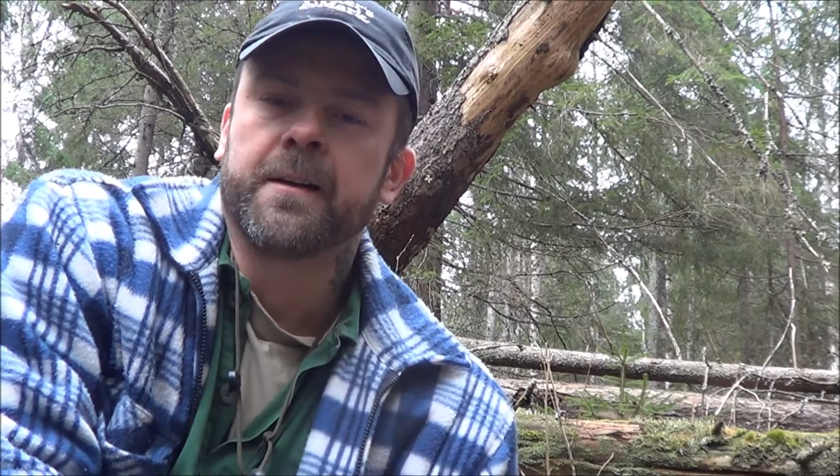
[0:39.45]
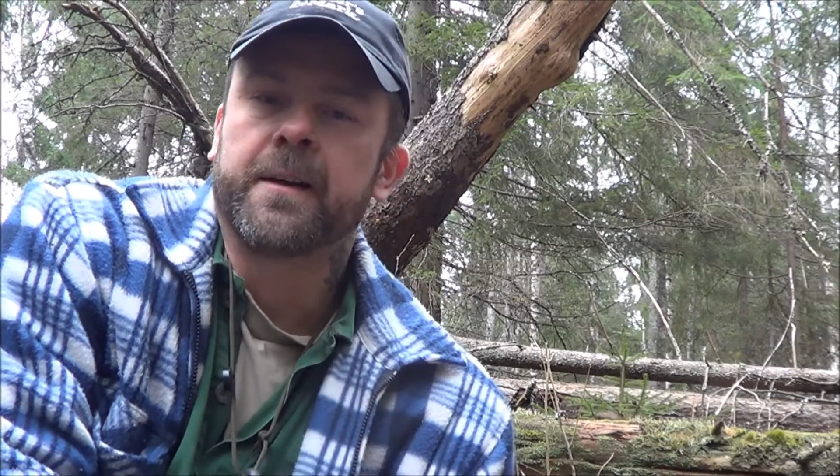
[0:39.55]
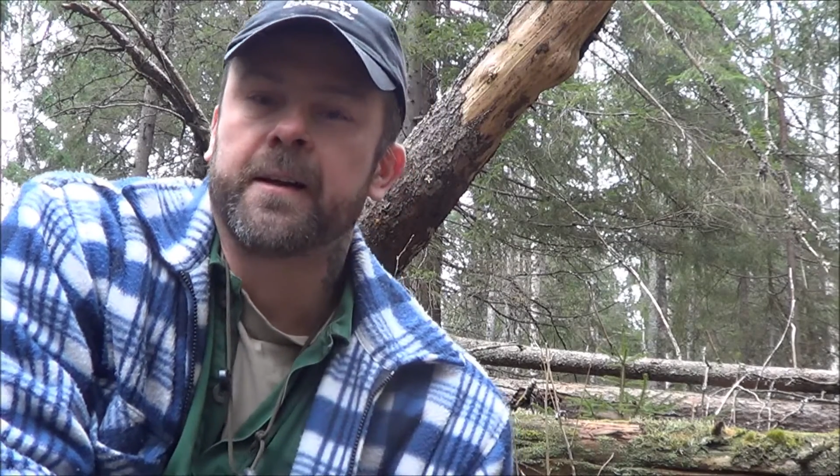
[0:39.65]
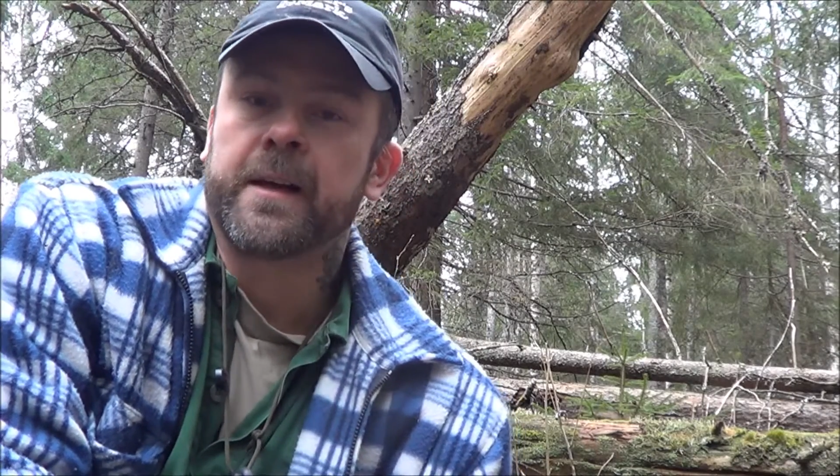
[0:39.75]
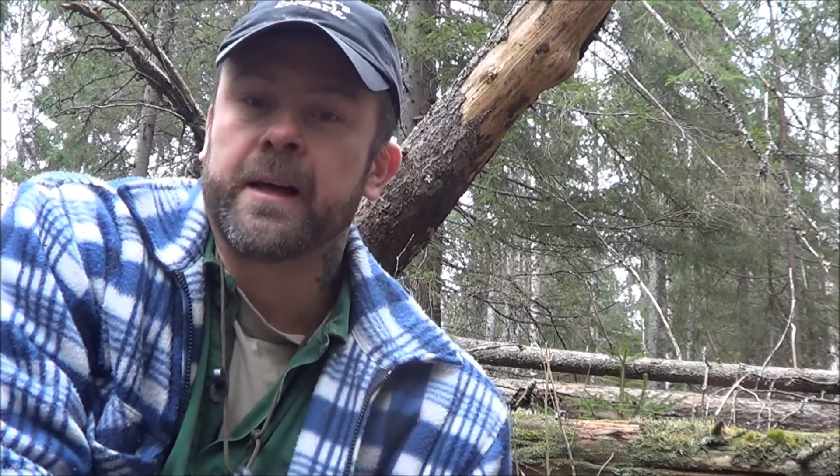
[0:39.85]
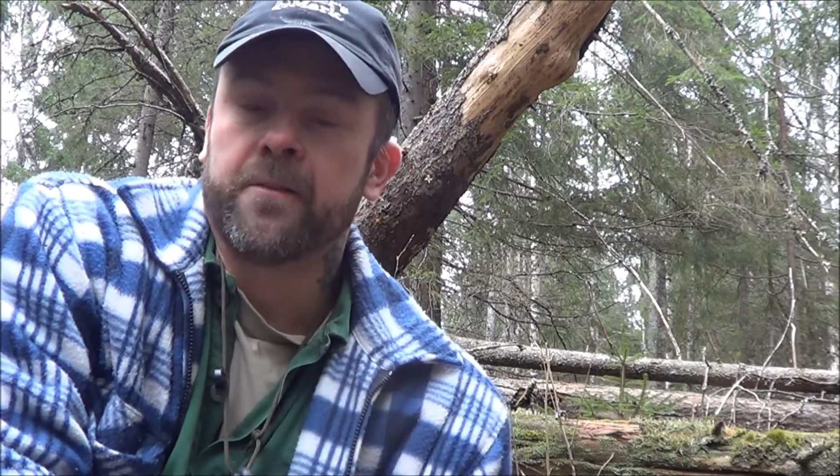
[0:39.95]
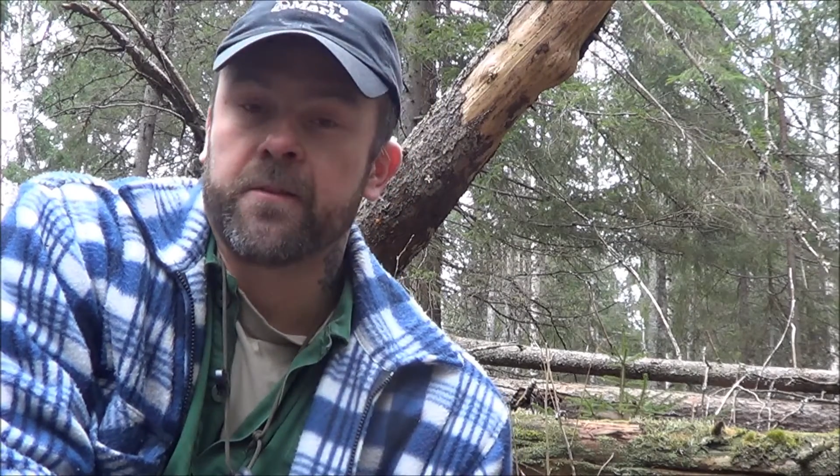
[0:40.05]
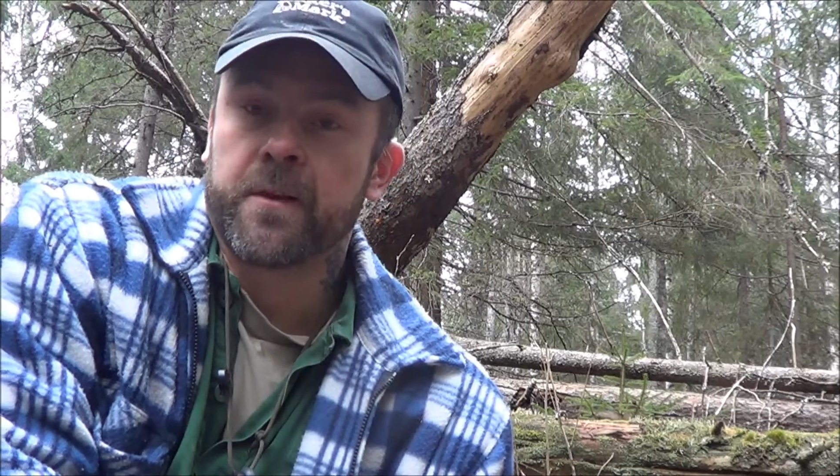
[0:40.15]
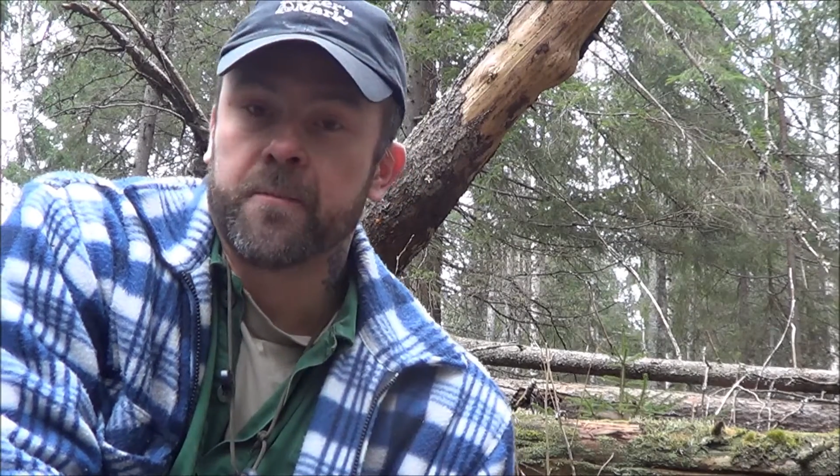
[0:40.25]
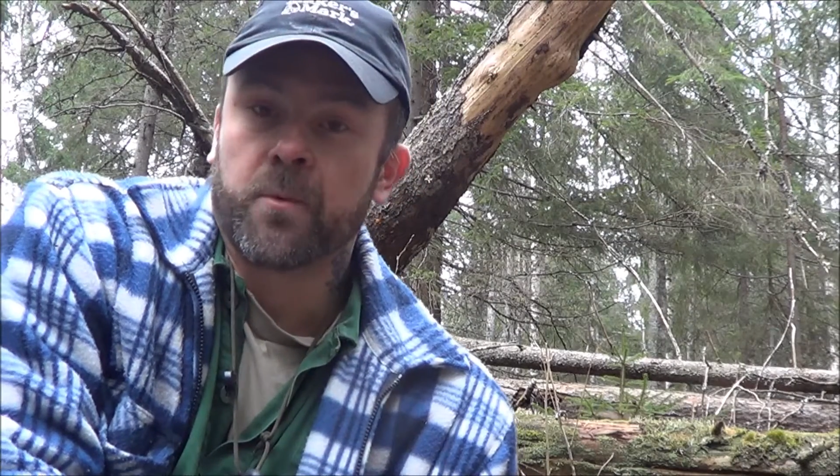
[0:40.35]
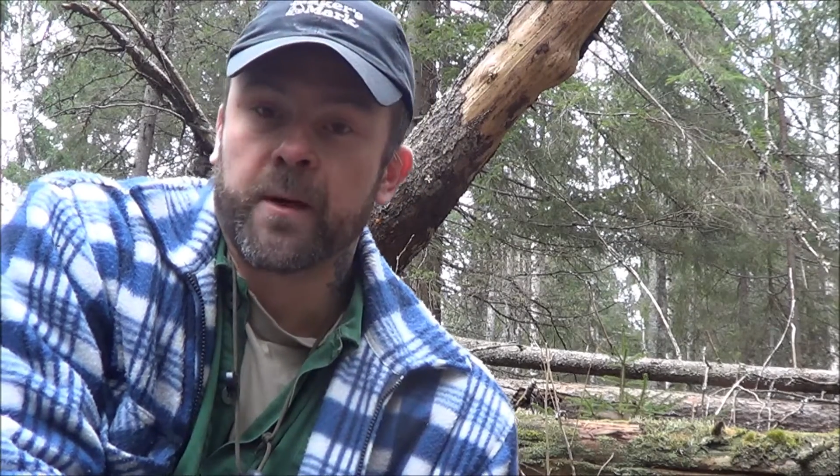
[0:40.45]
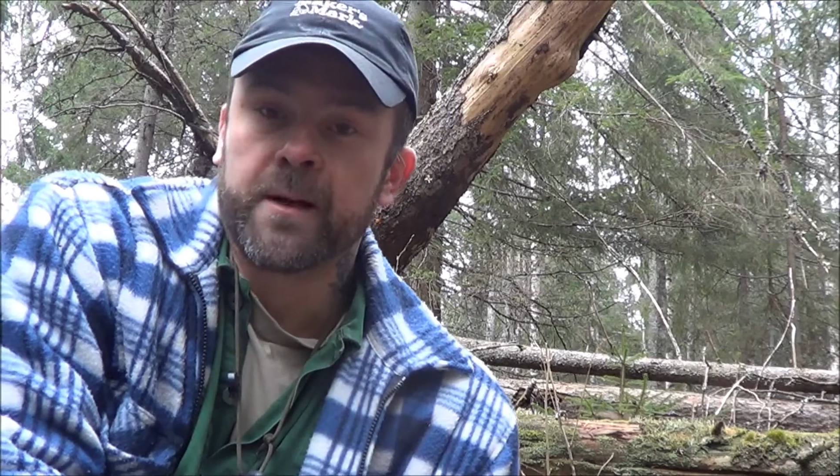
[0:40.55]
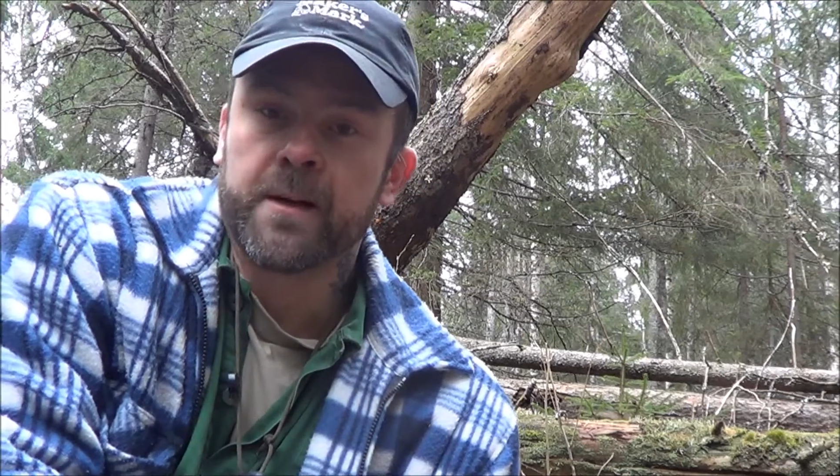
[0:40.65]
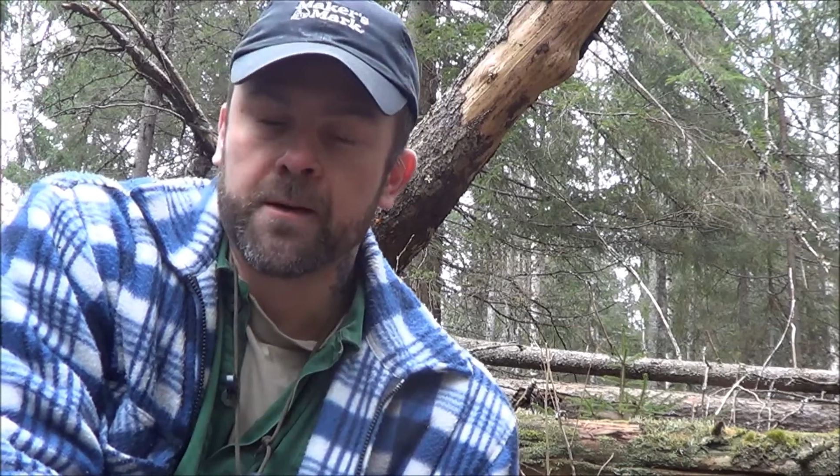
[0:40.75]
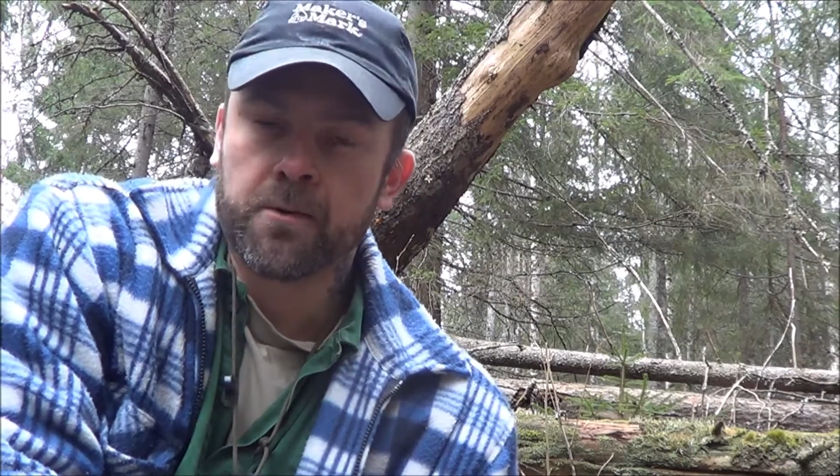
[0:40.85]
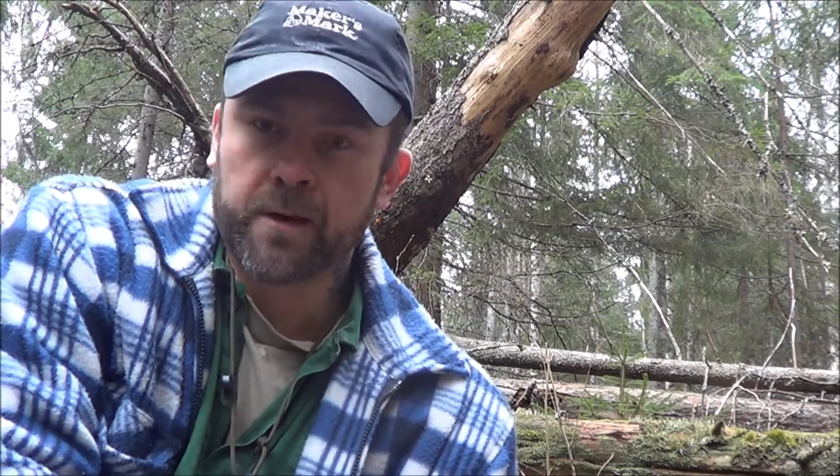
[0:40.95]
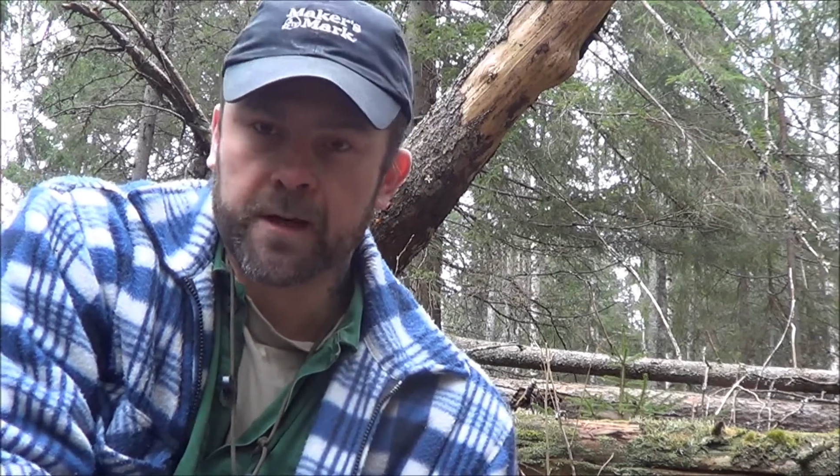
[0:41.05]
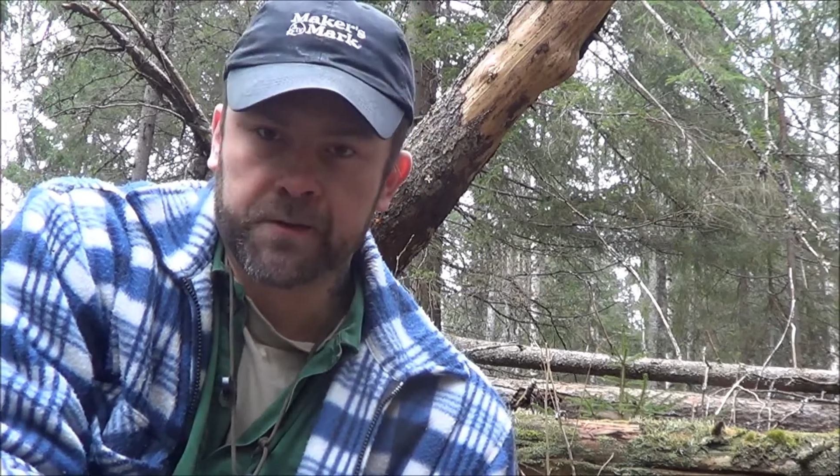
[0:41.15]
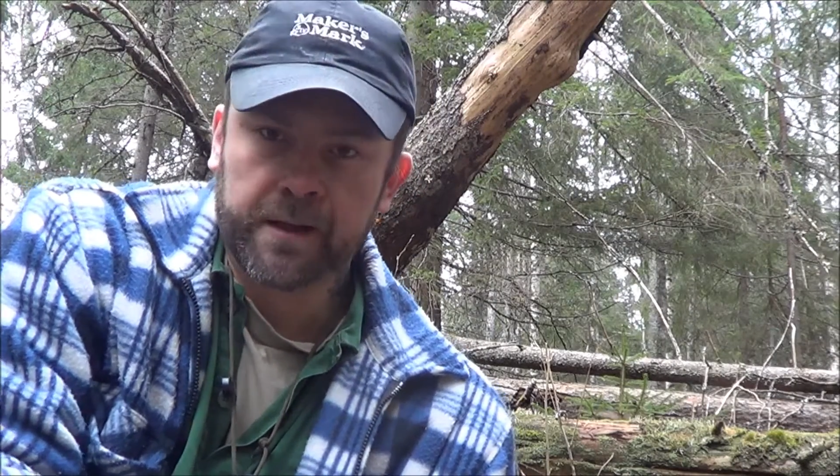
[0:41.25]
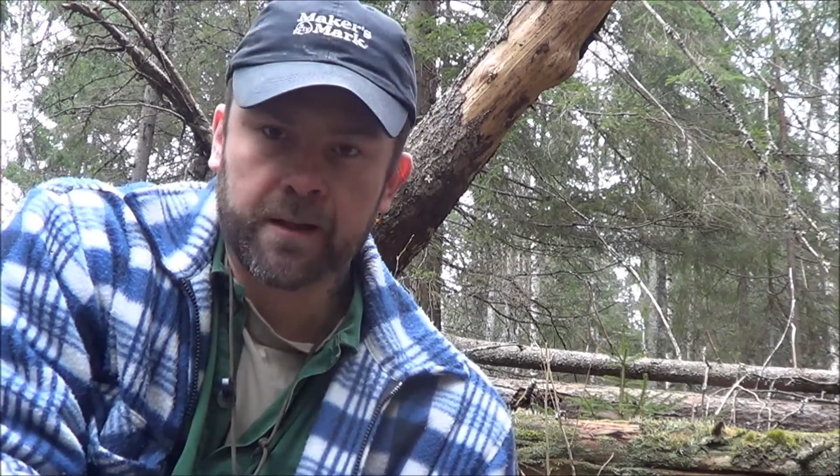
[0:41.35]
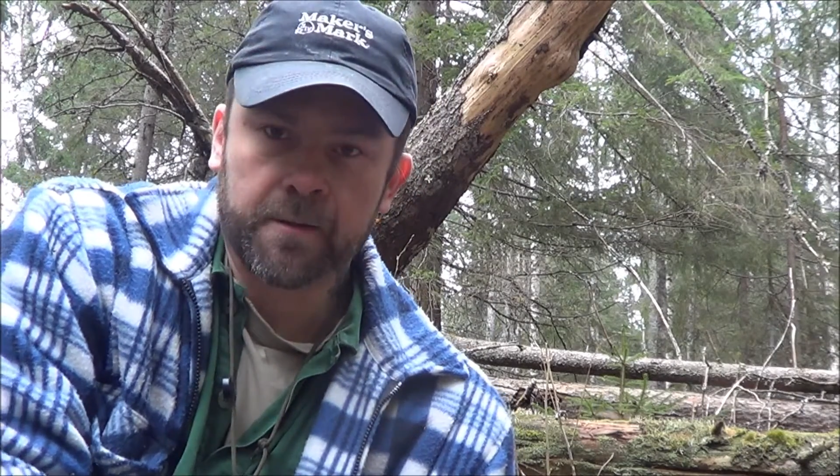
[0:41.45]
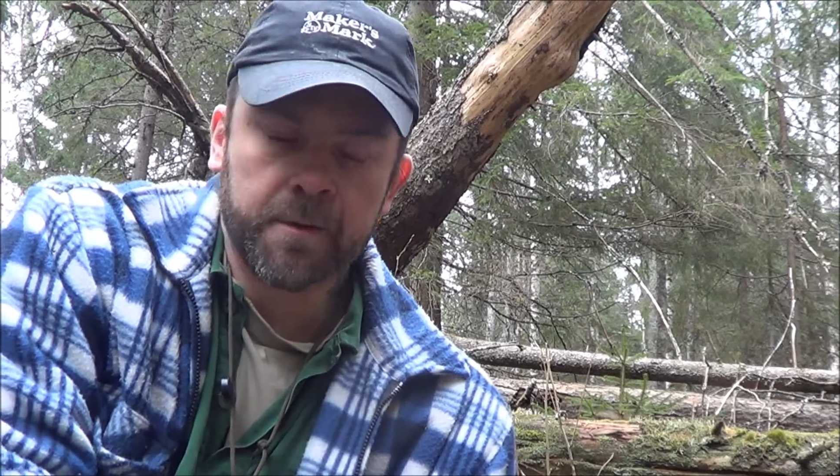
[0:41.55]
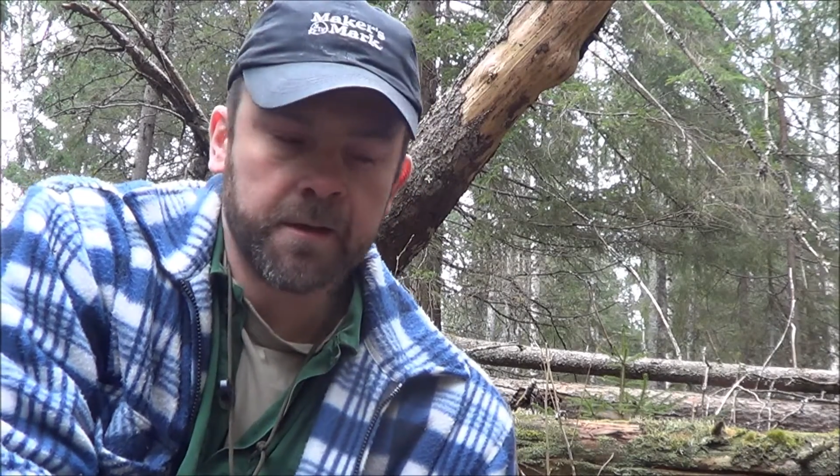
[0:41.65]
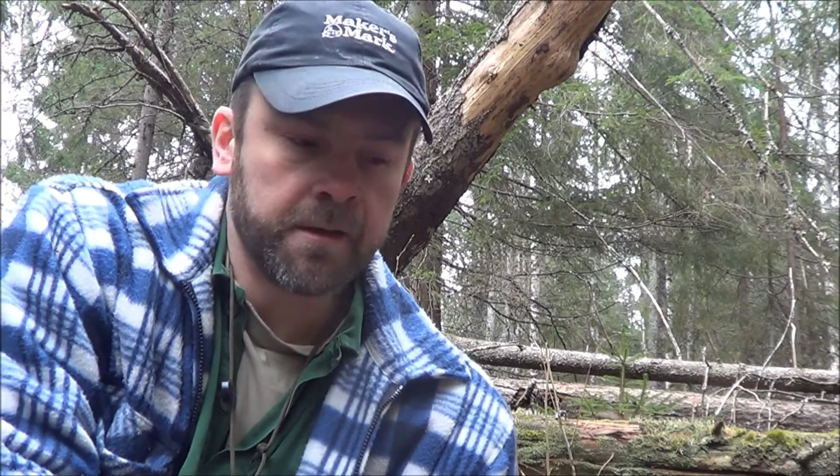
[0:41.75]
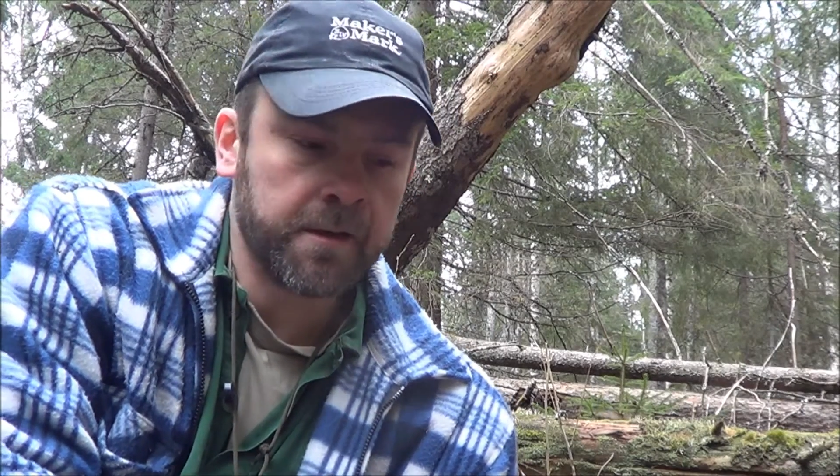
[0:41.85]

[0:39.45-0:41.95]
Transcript: then I give them away or I sell them.